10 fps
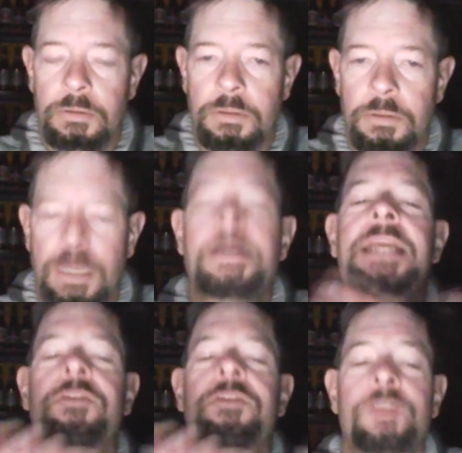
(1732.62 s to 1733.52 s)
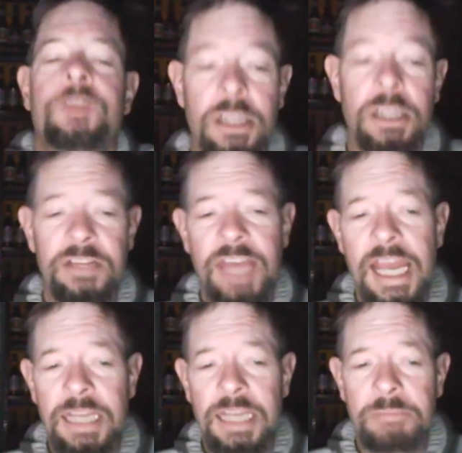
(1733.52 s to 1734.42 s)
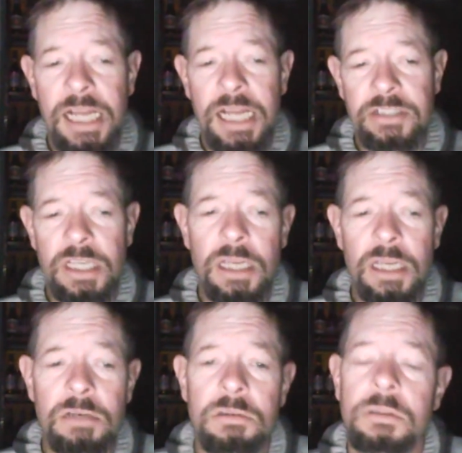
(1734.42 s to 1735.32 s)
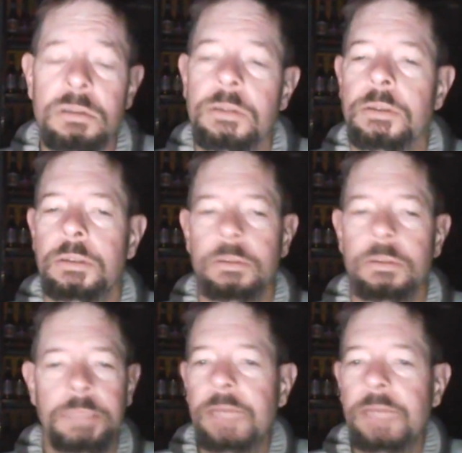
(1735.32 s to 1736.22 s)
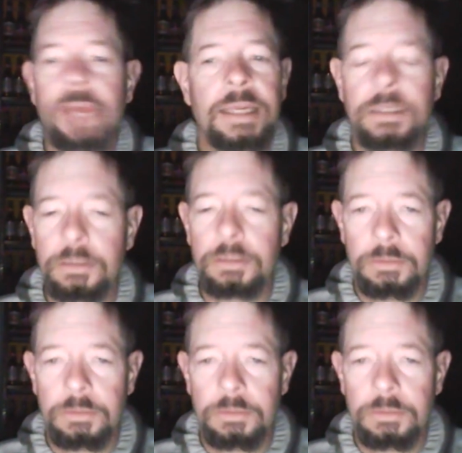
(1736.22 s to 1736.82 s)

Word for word: I might get feedback. You're attacking my channel. not attacking it.